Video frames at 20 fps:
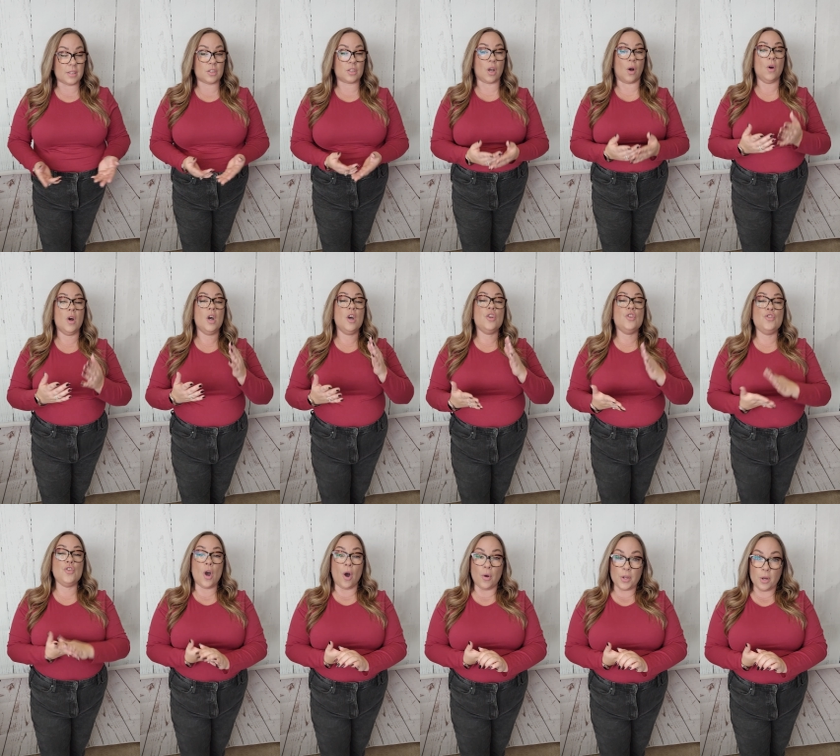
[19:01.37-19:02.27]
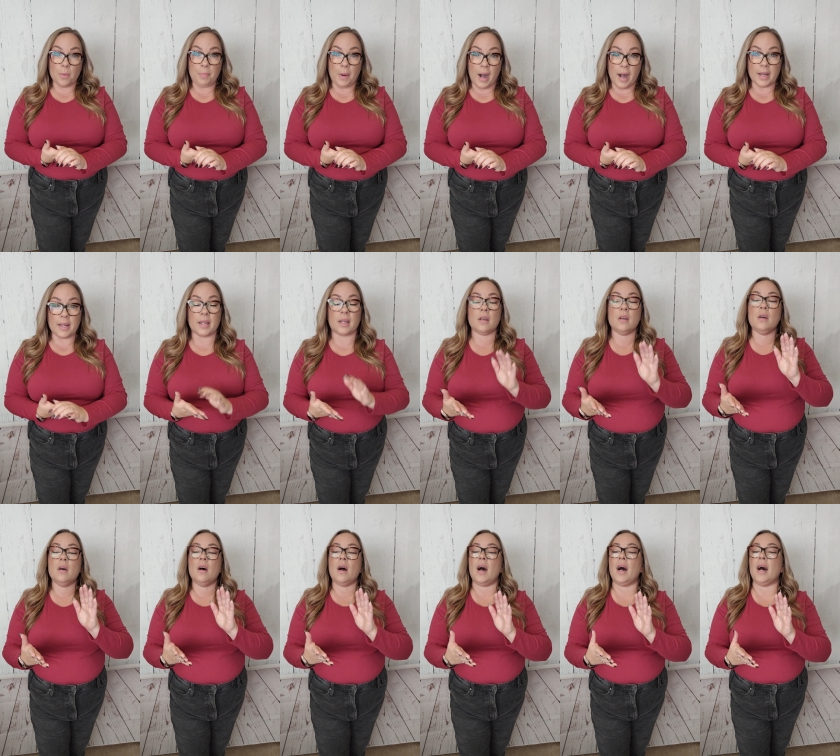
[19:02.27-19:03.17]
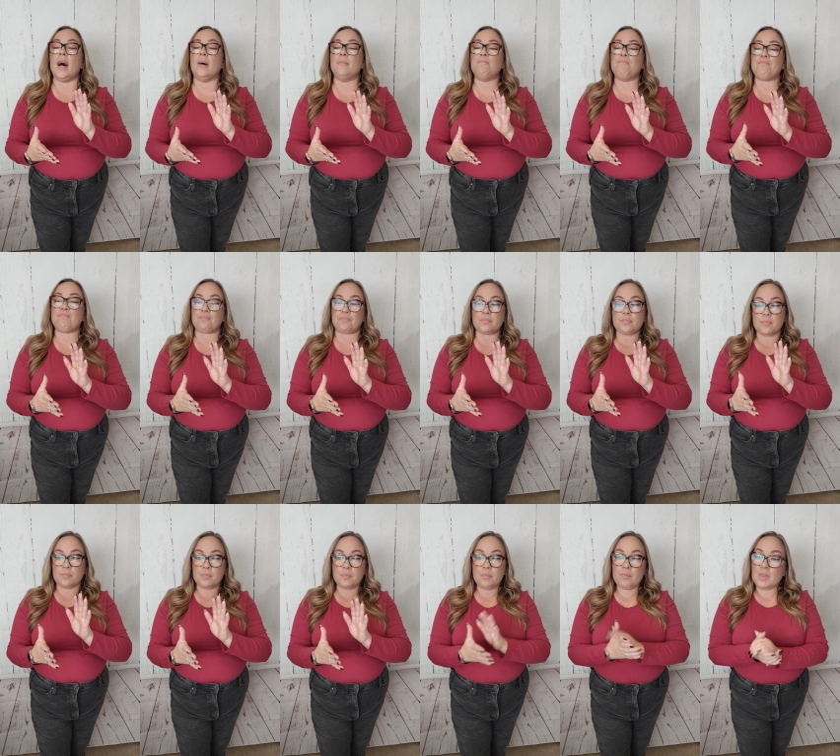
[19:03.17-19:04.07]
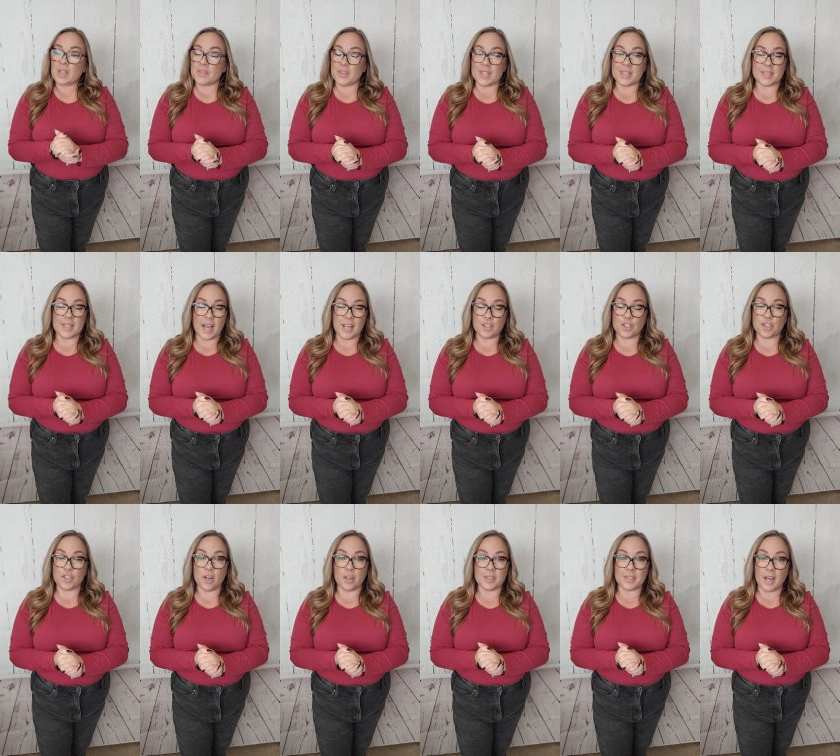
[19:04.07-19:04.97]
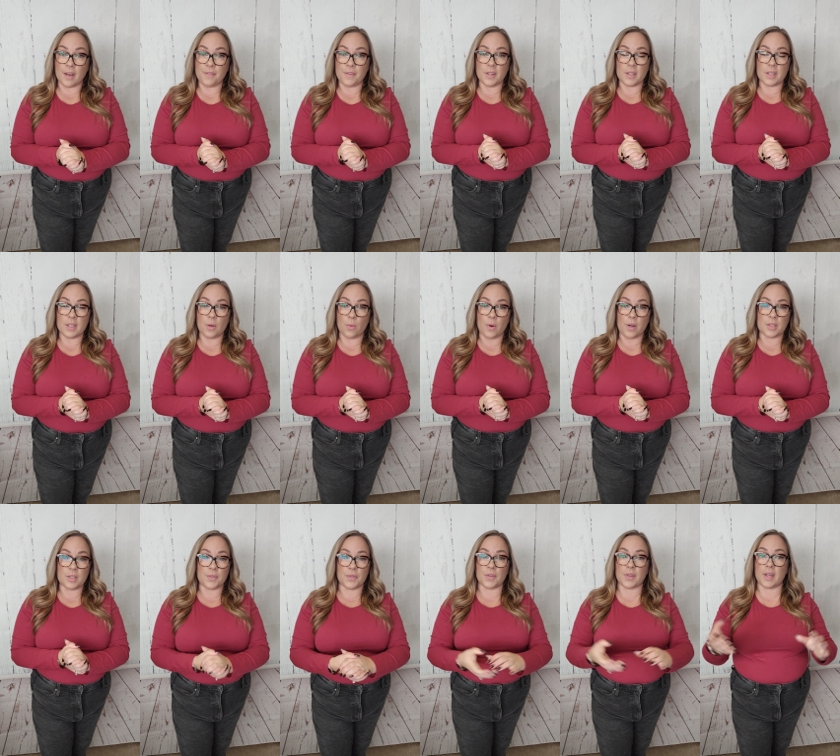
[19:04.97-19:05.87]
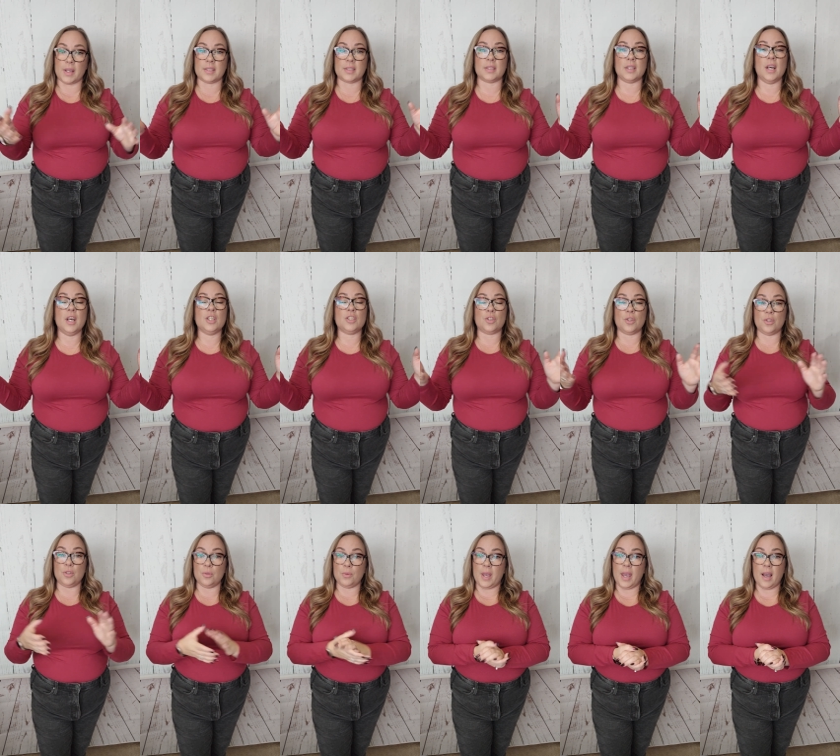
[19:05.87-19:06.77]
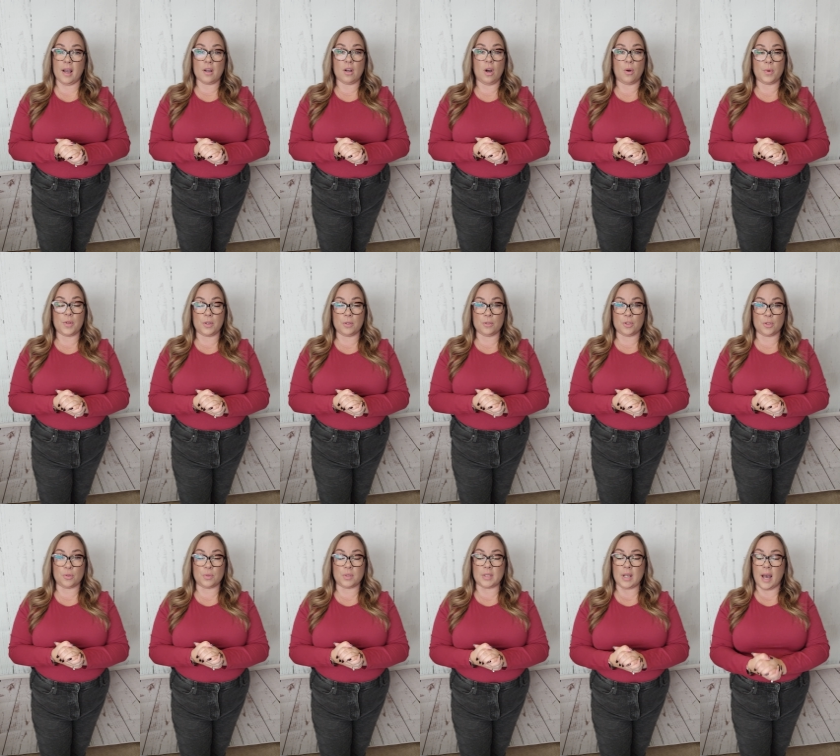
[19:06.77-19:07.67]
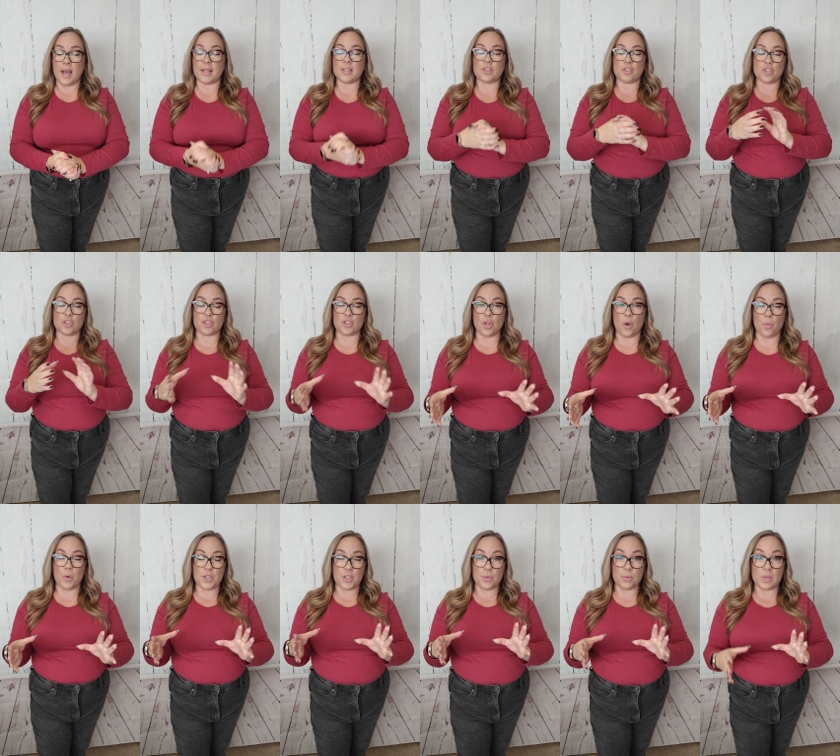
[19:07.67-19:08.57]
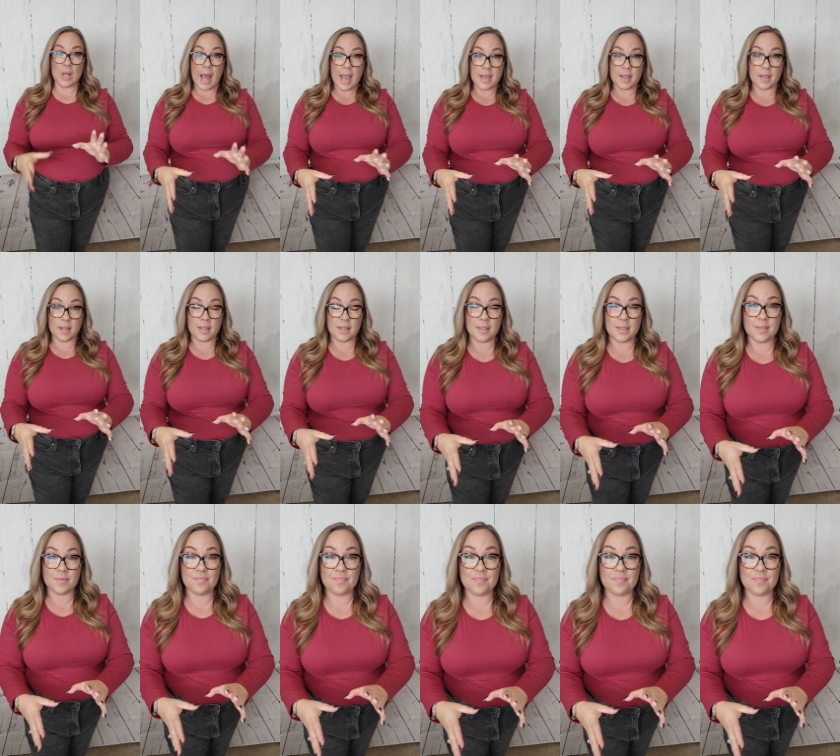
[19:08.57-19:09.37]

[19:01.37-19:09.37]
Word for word: it. So know your body. Um, this size chart definitely works for this. So you can go with your true size. Just know what you like